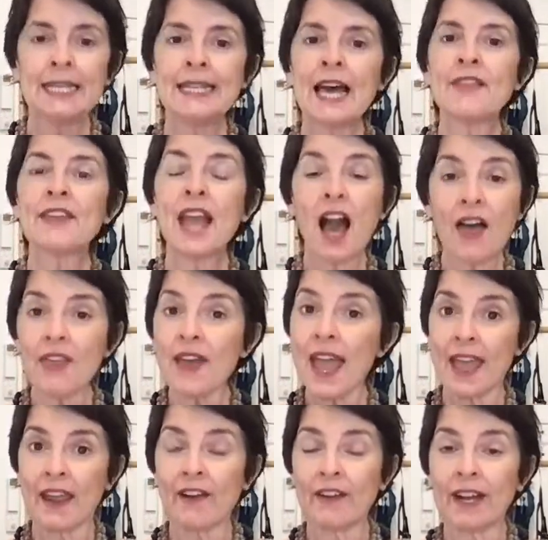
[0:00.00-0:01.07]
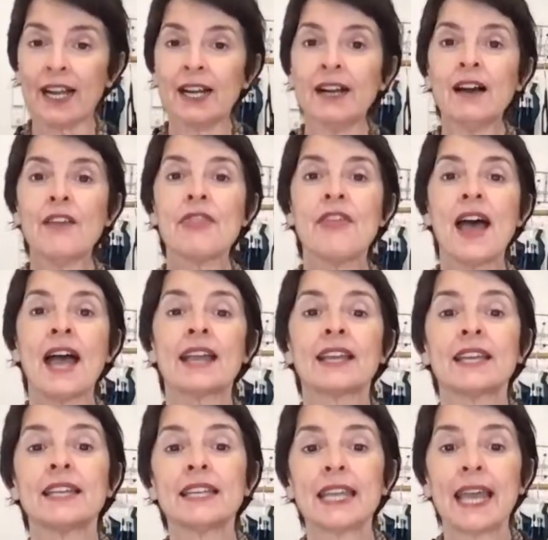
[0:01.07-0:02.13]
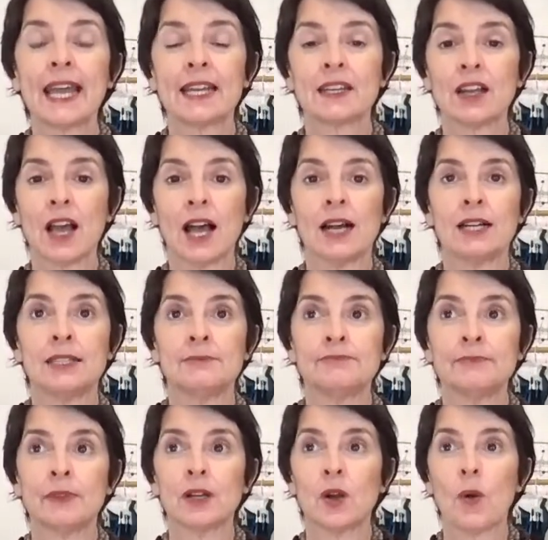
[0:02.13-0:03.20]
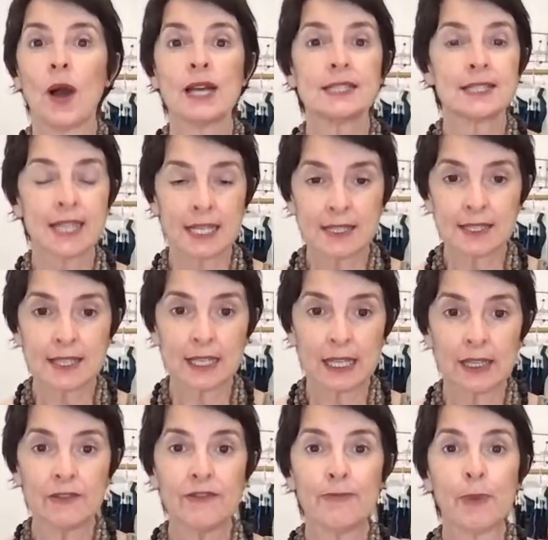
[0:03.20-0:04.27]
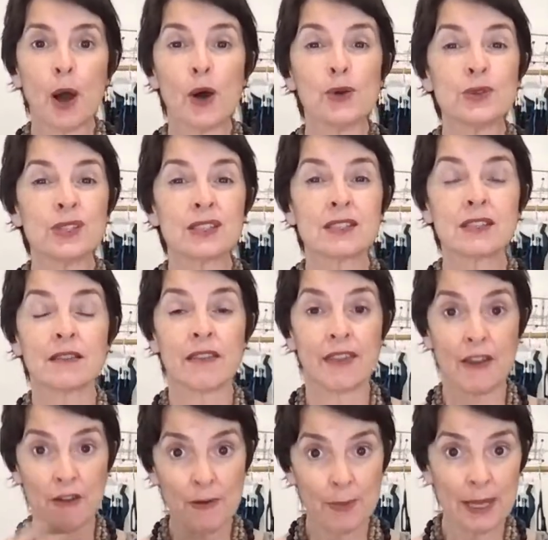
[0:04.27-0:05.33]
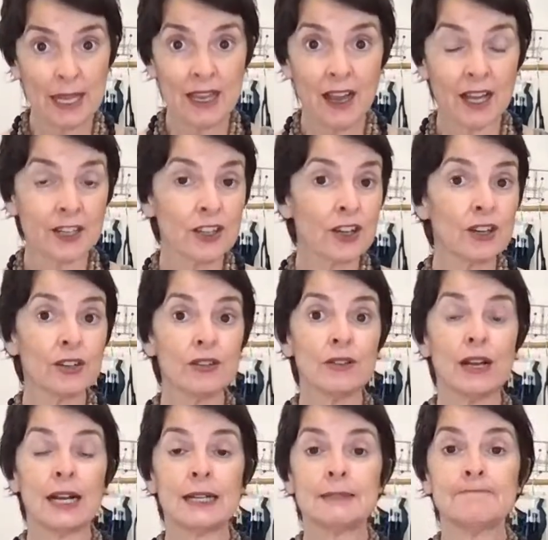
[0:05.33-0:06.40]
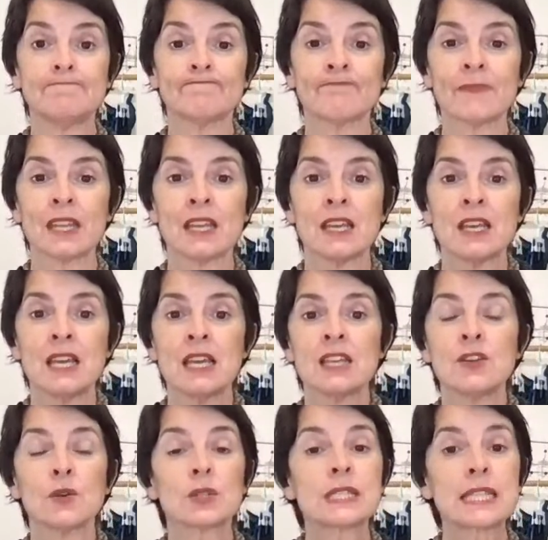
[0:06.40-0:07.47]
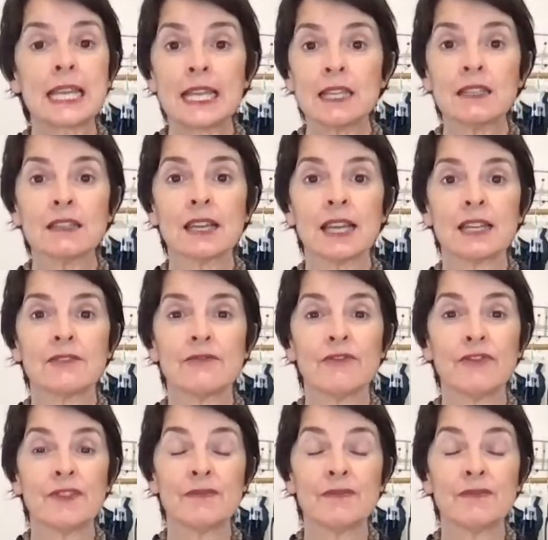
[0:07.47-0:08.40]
Now, the other area that can get quite sensitive post-therapy, I know your skin can